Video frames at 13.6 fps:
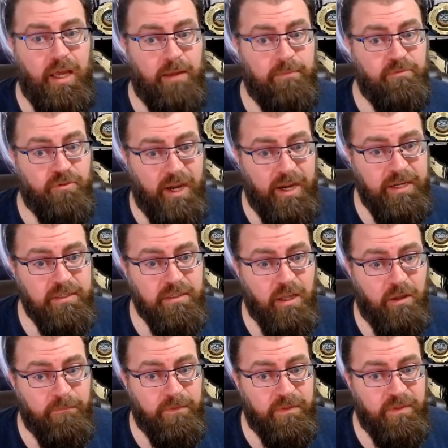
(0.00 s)
I'm trying to
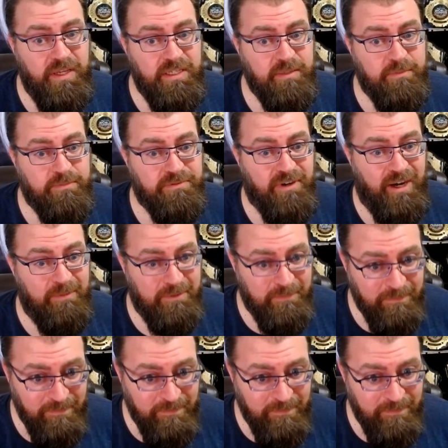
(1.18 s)
solve this problem.